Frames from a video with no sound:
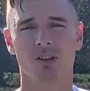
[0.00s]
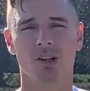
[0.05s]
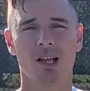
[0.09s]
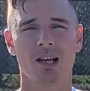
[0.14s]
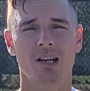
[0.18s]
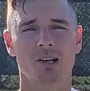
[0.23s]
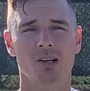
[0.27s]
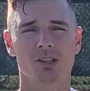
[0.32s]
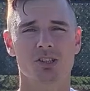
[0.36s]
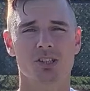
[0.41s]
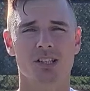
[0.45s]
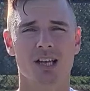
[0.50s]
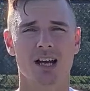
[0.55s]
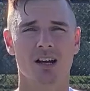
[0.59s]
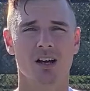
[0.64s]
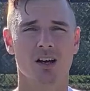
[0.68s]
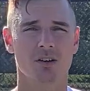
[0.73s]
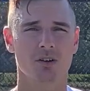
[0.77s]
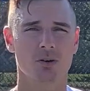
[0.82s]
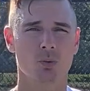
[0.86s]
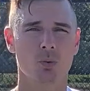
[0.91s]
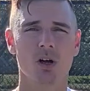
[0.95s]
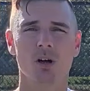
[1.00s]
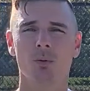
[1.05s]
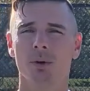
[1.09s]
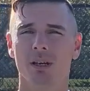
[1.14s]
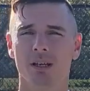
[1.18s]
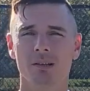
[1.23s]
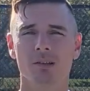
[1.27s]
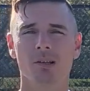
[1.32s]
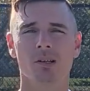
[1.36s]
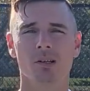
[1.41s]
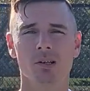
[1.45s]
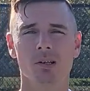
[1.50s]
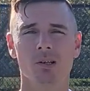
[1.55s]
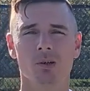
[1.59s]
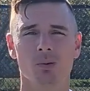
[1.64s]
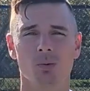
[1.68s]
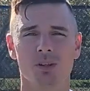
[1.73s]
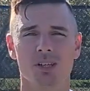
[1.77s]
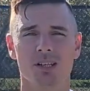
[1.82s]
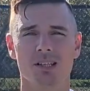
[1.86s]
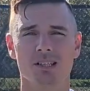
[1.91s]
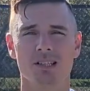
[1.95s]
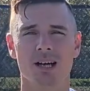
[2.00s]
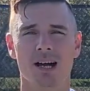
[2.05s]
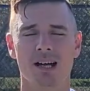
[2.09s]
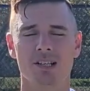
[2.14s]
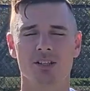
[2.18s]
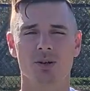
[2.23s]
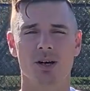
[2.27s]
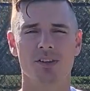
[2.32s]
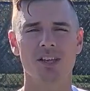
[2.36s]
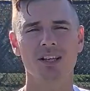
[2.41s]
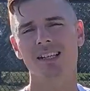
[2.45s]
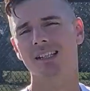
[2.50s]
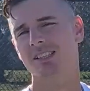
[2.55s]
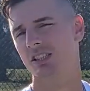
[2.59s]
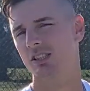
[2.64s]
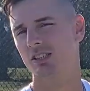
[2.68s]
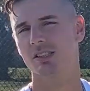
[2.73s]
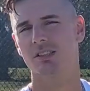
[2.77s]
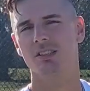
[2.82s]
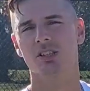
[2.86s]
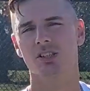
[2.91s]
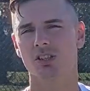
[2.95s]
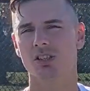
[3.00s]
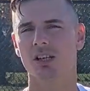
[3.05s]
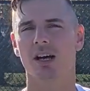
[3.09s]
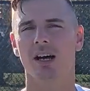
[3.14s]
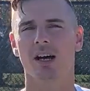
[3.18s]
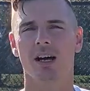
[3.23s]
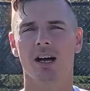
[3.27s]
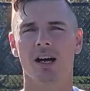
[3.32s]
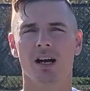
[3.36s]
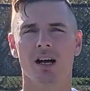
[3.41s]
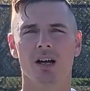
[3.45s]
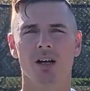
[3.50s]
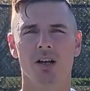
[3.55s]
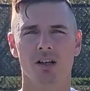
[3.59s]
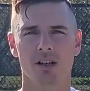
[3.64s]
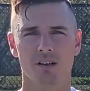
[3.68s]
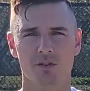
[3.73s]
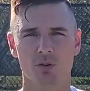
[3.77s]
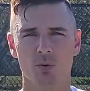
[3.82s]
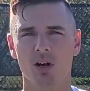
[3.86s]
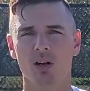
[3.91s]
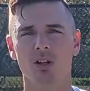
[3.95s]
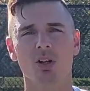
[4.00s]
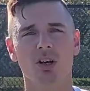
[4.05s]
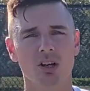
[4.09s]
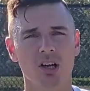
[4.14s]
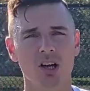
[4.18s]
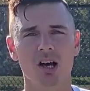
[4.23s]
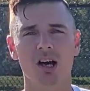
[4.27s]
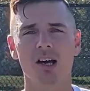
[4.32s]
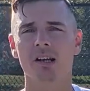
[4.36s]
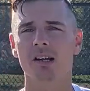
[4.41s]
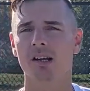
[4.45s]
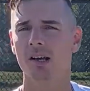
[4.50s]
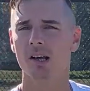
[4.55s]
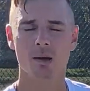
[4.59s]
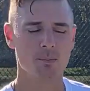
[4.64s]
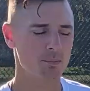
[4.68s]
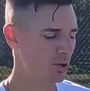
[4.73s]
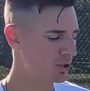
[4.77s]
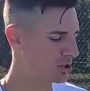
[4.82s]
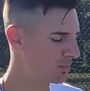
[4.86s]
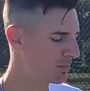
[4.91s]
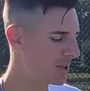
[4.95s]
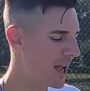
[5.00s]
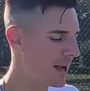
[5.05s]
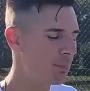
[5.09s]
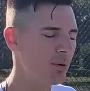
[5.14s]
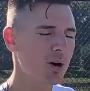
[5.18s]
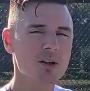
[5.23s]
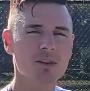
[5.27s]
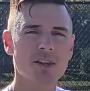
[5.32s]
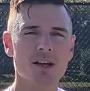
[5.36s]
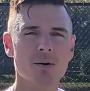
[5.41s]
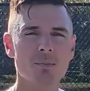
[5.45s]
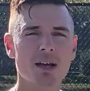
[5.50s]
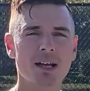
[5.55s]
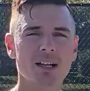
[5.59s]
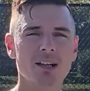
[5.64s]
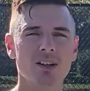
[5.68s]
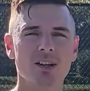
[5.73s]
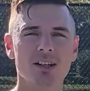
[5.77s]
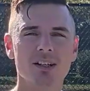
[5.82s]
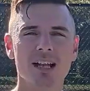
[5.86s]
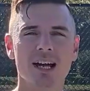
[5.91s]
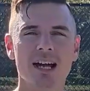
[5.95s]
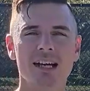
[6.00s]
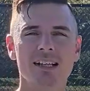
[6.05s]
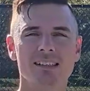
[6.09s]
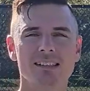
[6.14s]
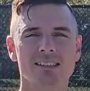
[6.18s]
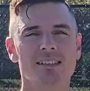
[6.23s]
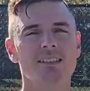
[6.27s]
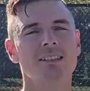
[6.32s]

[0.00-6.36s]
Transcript: like are just kind of underwhelming with the design. So I think this is just if you want to look good, put some tape on there, make it look nice,